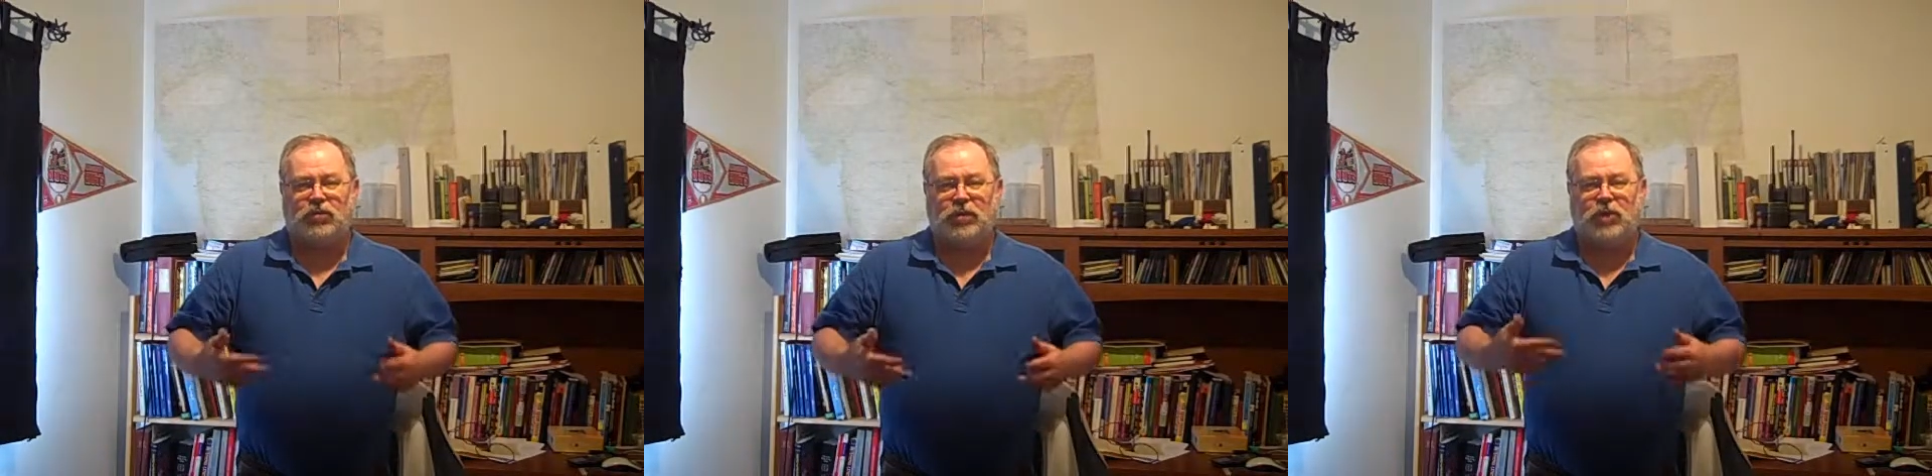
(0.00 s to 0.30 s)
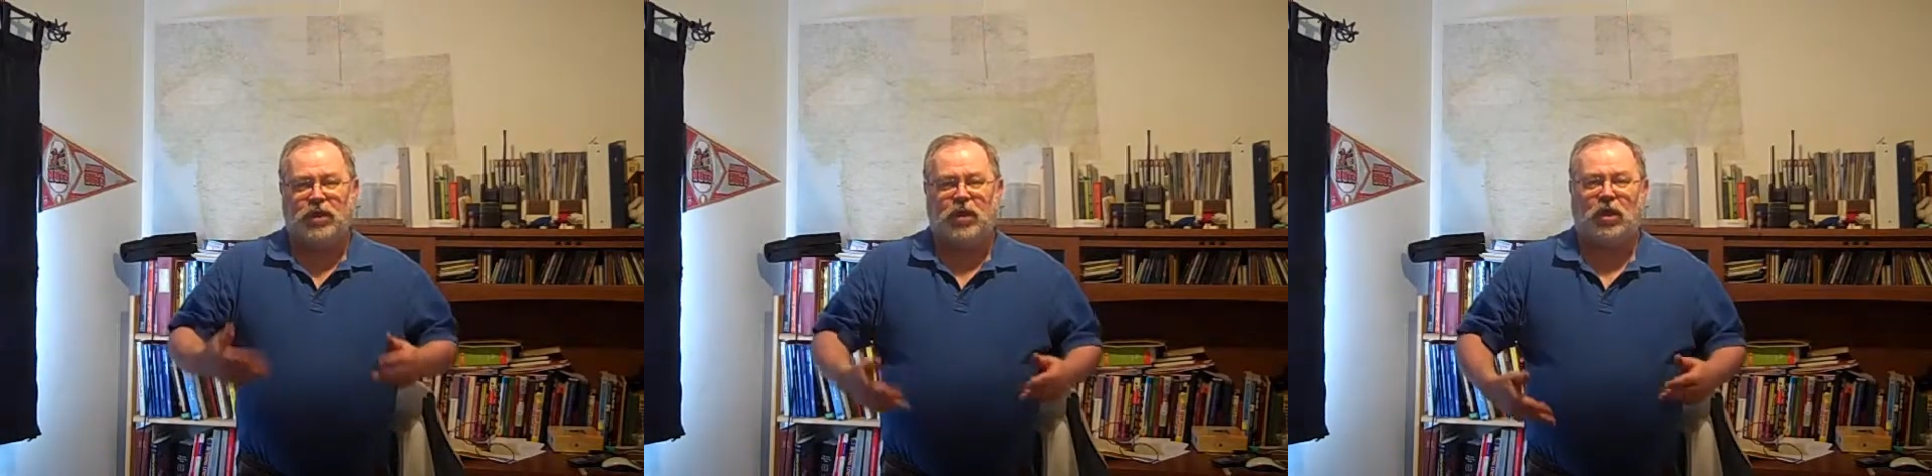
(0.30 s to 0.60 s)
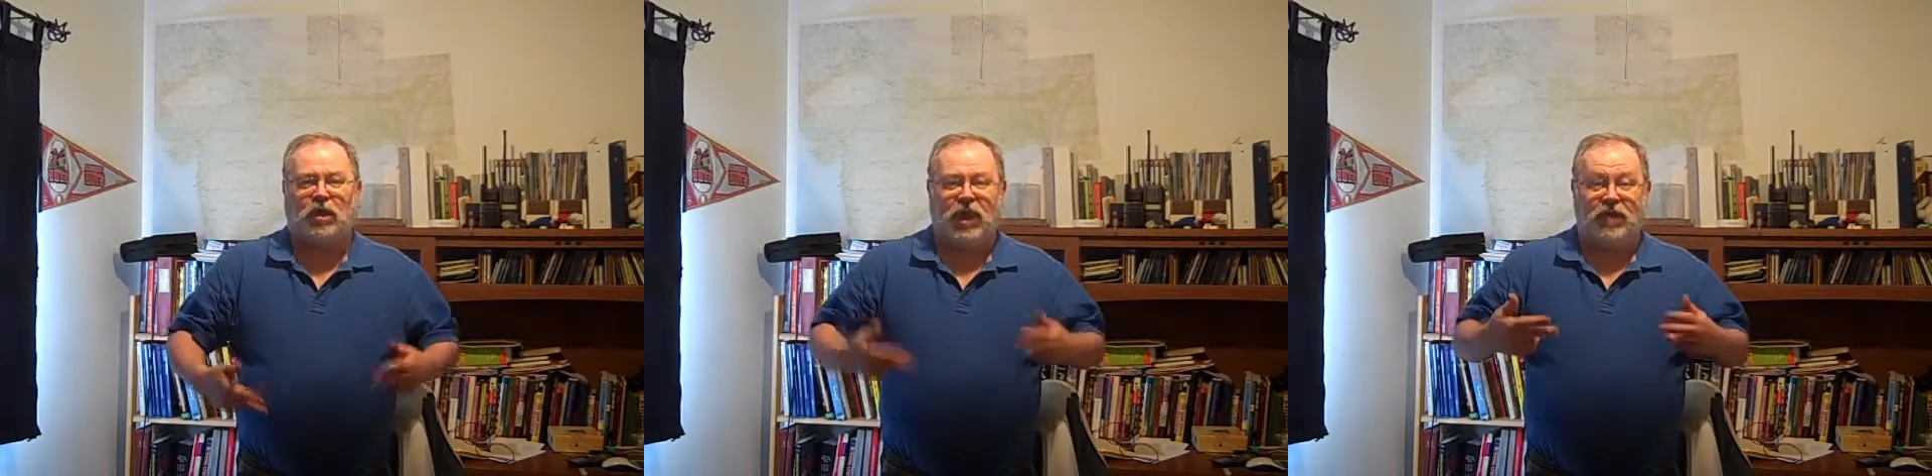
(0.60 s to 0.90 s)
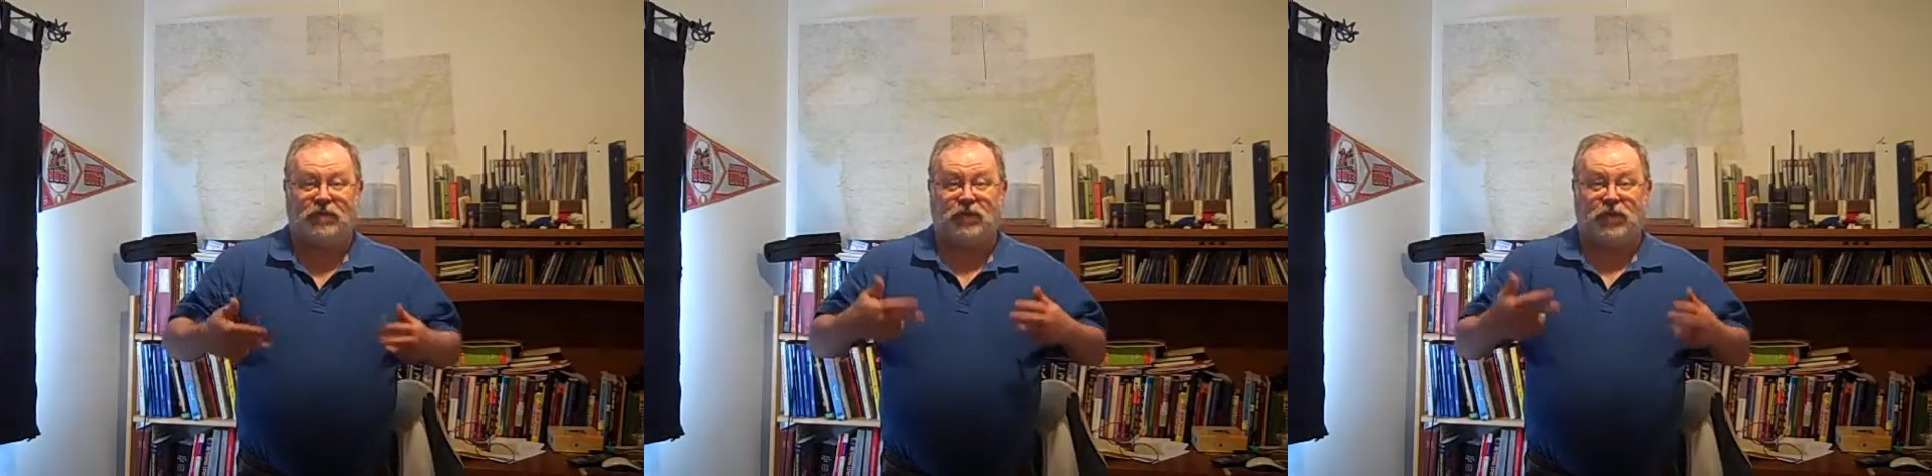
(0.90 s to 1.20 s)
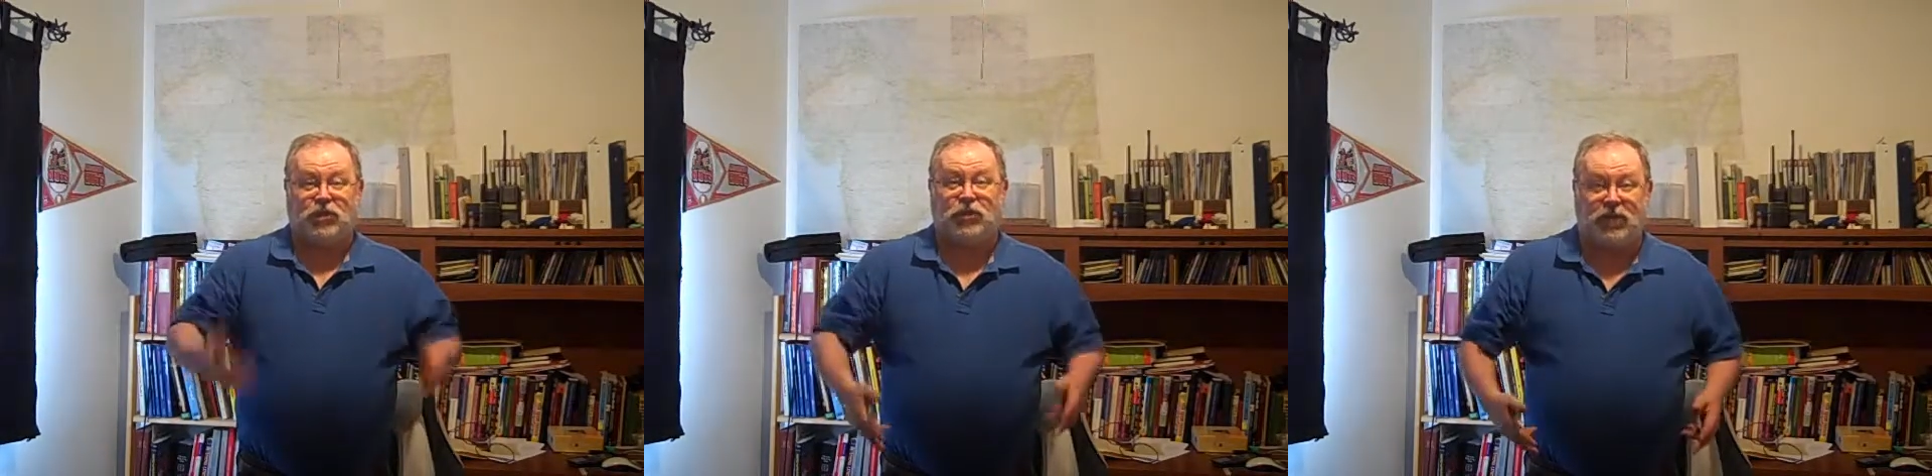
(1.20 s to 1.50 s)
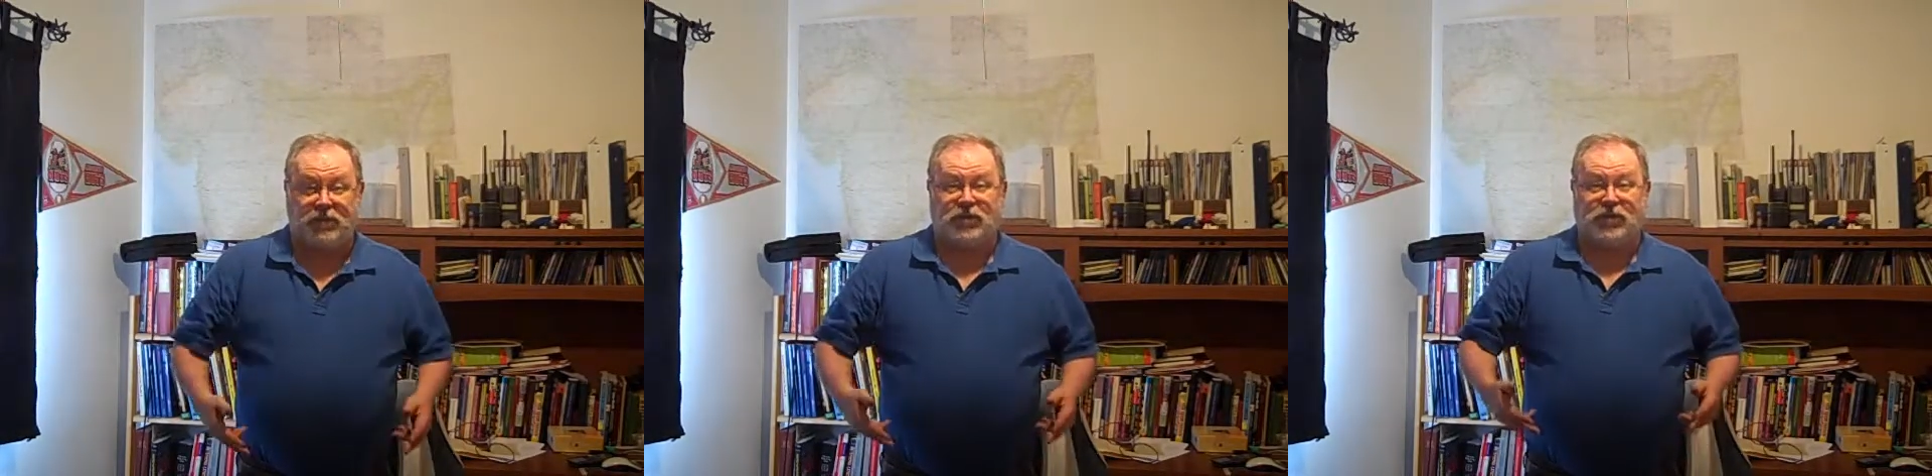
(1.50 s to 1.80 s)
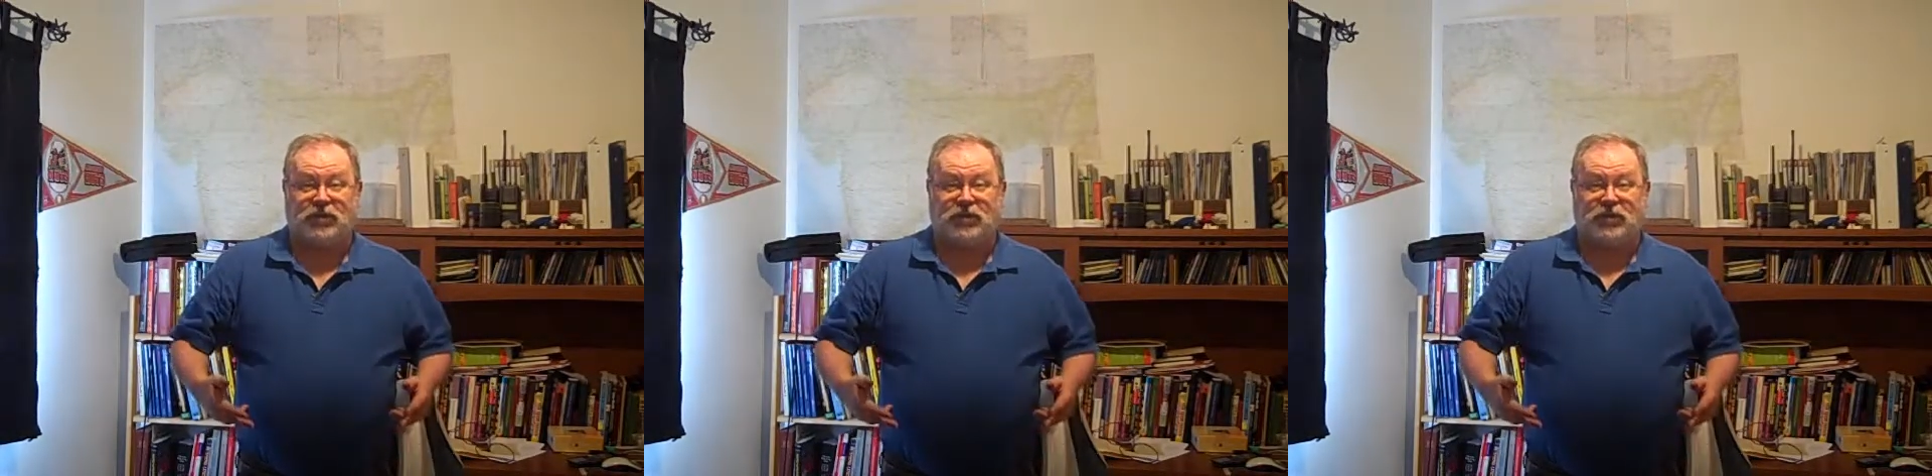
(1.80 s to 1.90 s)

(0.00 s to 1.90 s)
what we call a virtual image.